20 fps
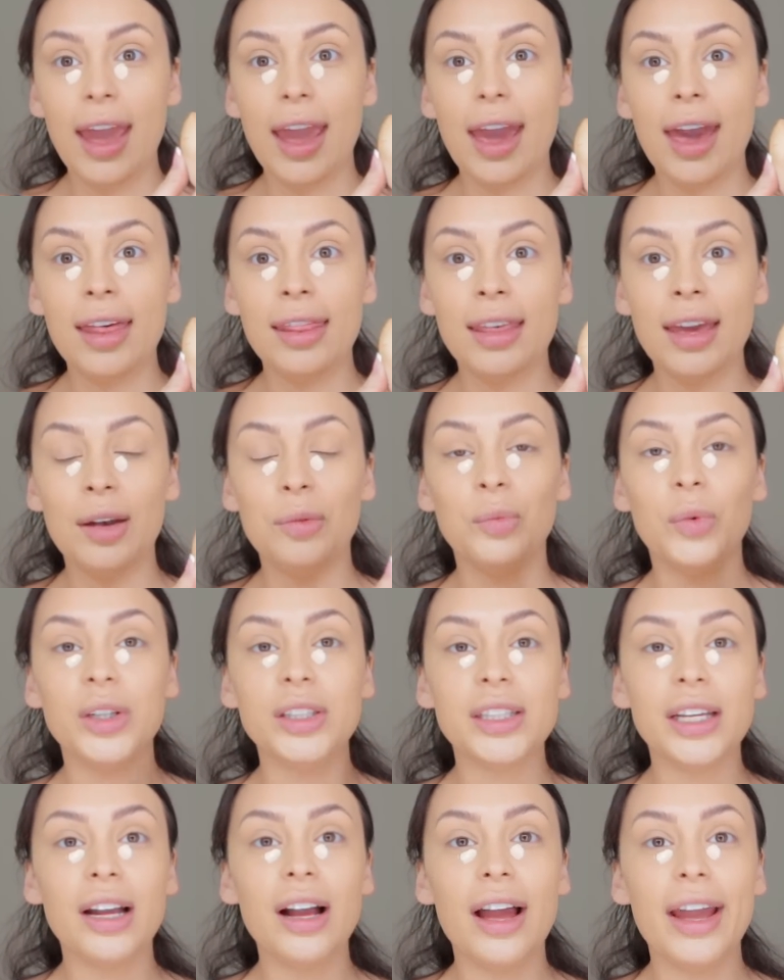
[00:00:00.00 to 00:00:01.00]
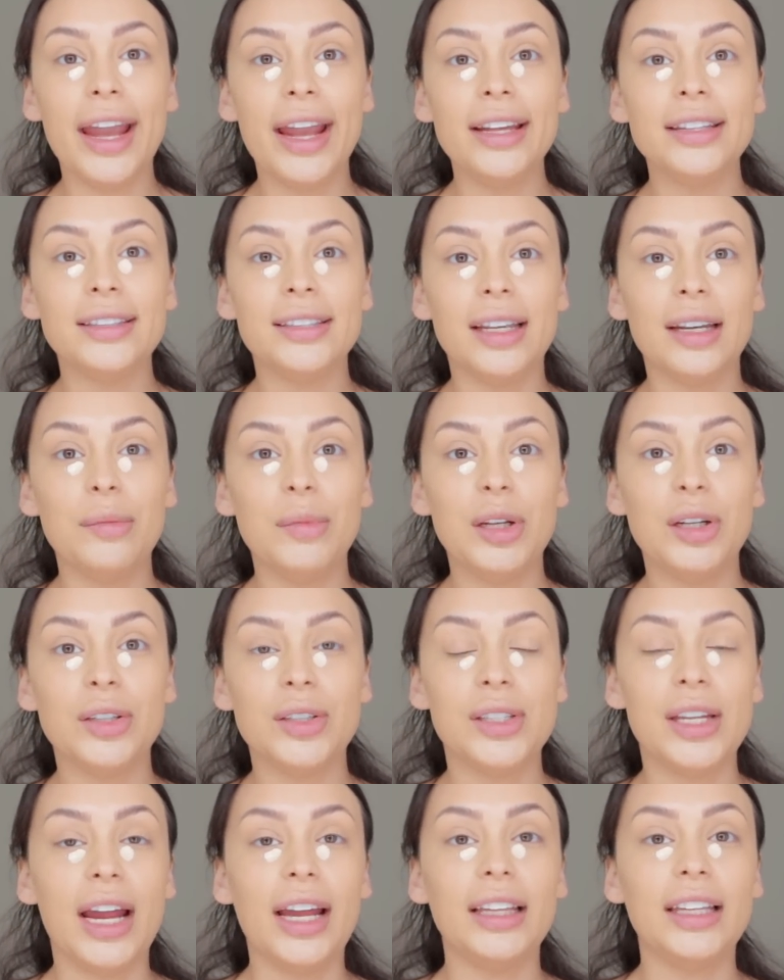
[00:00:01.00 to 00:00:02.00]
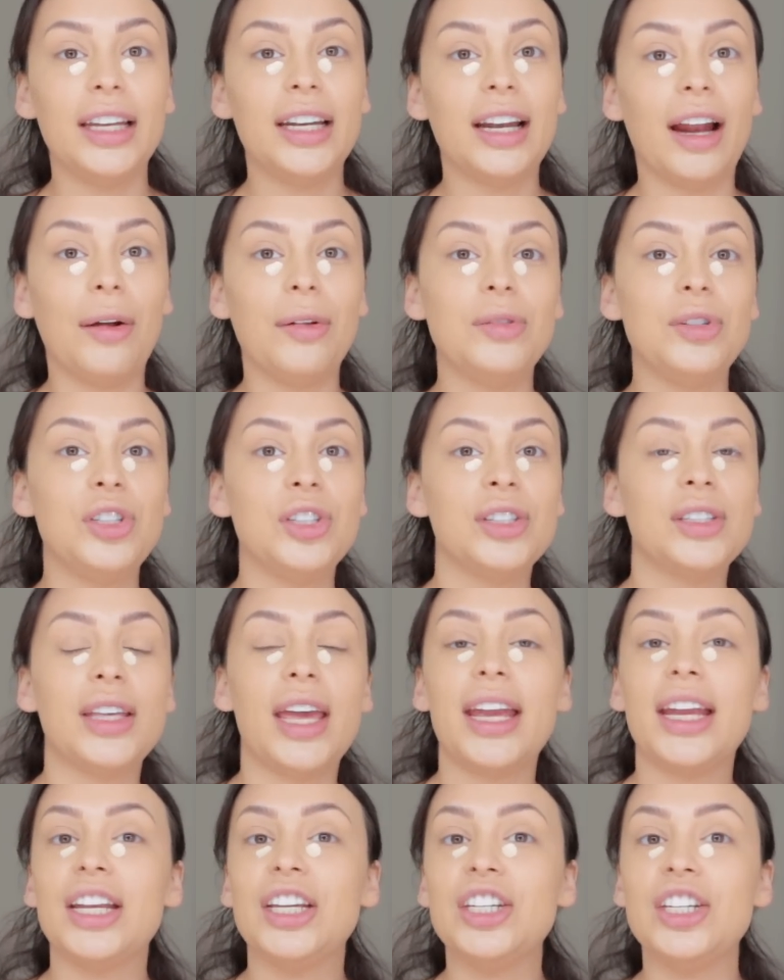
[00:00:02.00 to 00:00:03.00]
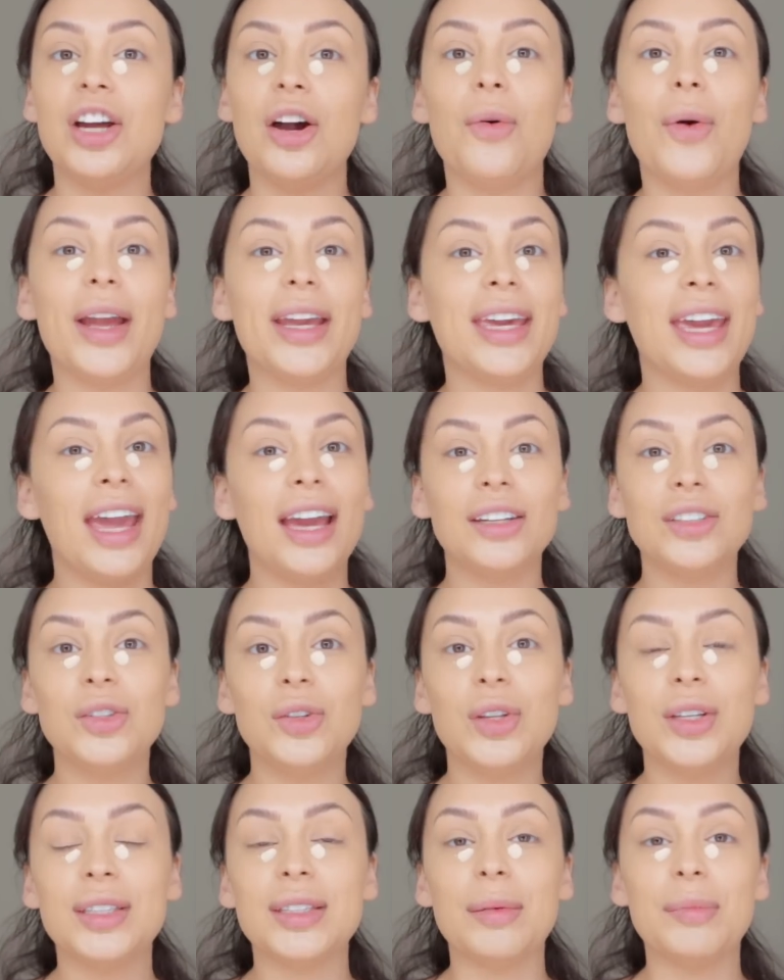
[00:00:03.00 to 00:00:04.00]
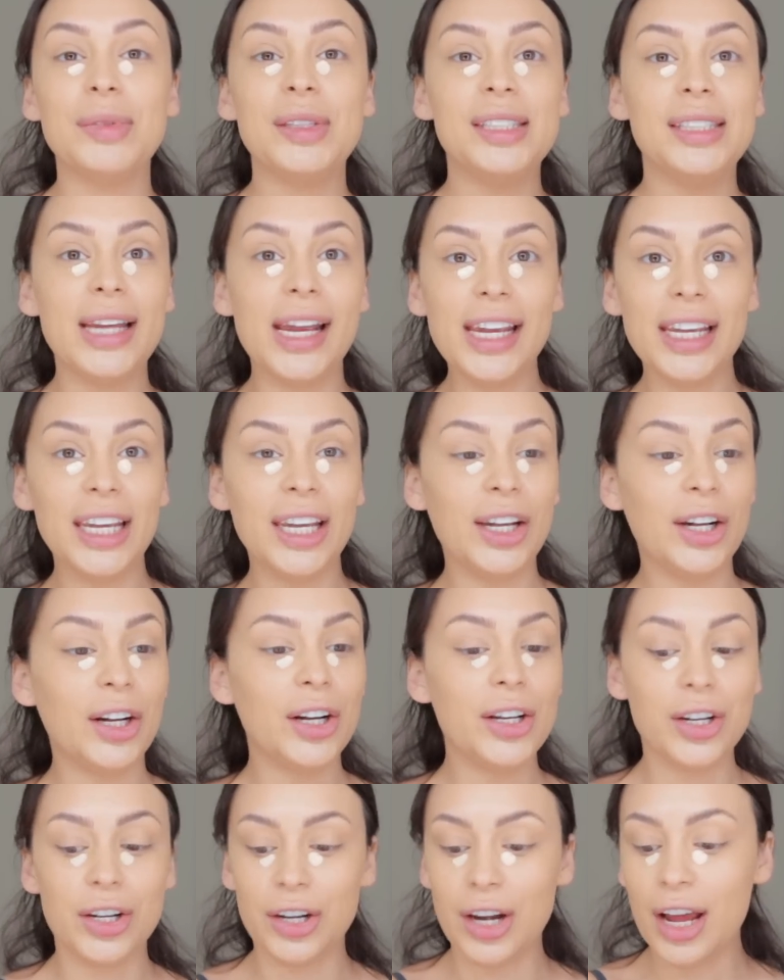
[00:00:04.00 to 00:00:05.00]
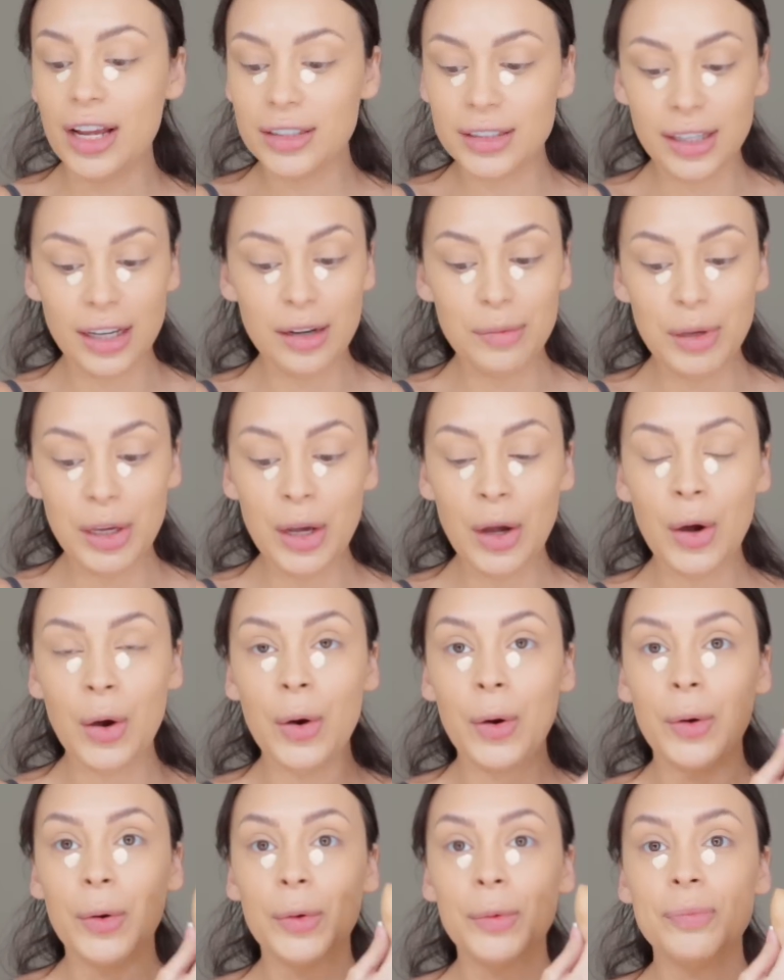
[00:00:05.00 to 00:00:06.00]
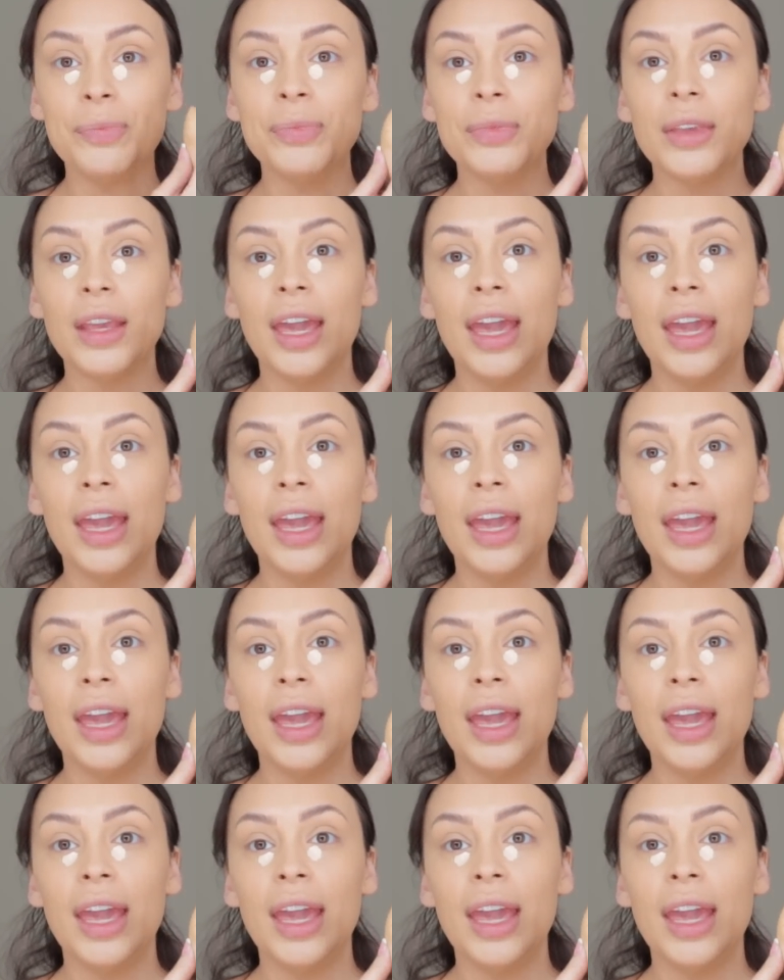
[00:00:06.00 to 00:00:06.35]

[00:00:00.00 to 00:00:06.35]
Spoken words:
And then once I got 8 centimeters dilated, I was just like, no, I can't do this. I'm staying here. You're not sending me home.